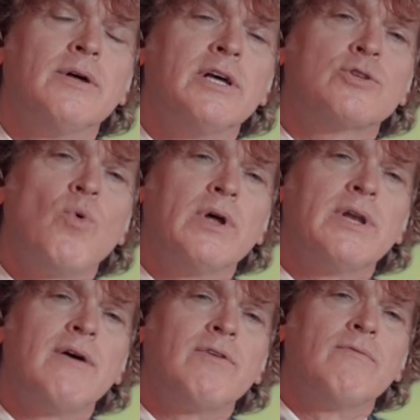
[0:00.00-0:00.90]
that's one
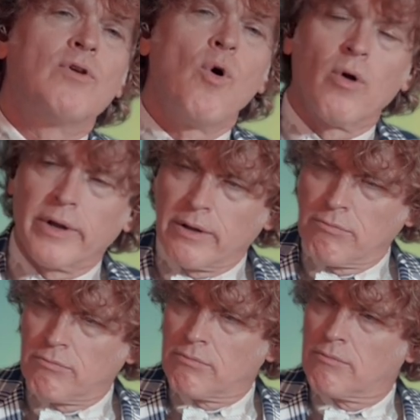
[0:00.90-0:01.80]
level of glory
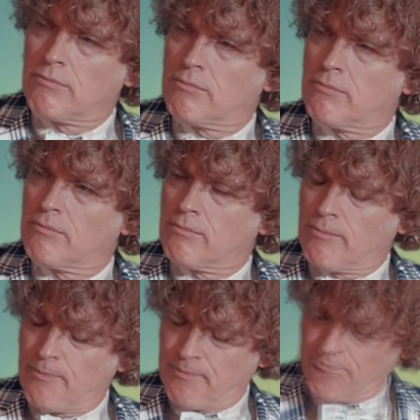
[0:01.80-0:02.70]

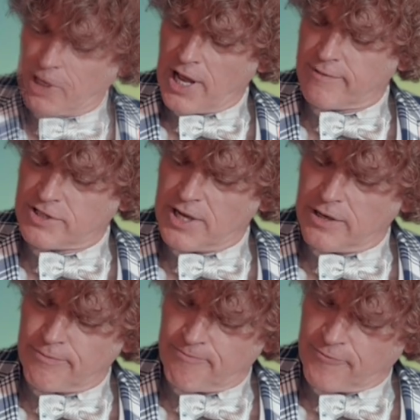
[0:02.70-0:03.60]
and I've said
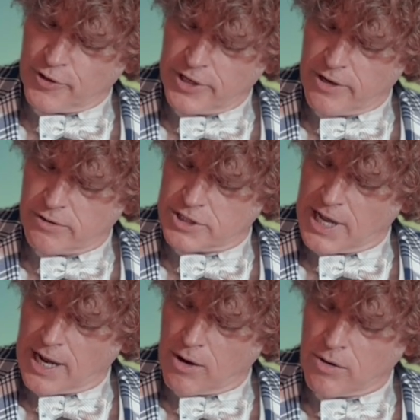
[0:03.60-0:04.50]
it for years
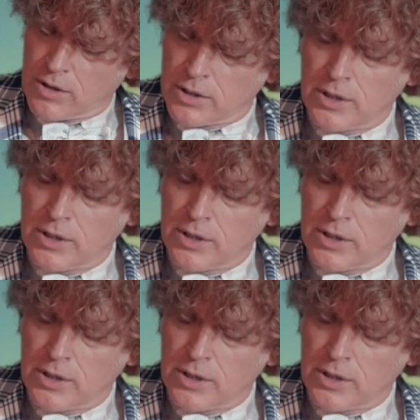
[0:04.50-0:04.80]
now